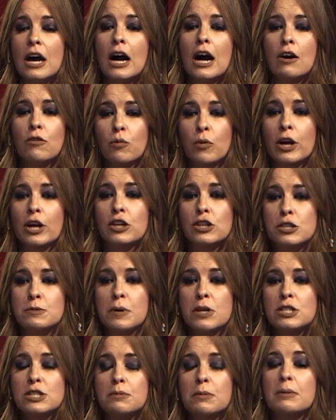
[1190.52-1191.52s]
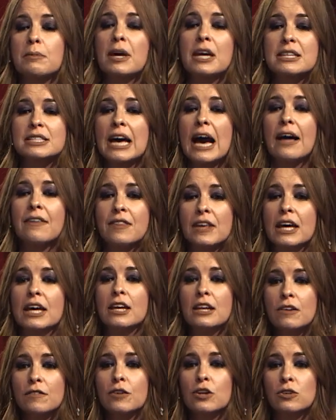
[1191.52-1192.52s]
of where you're supposed to be, because at the
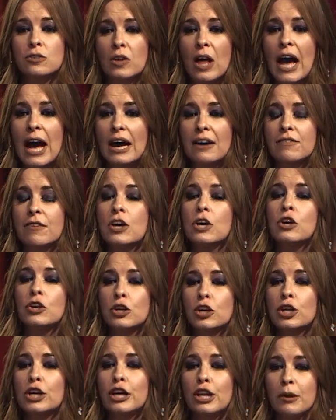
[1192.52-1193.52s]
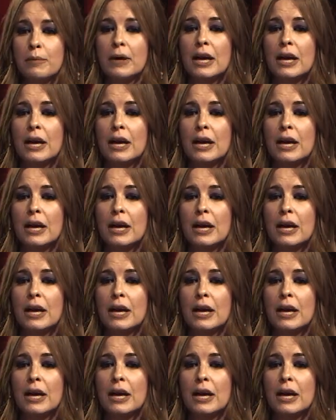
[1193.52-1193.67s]
end of your life, you're going to be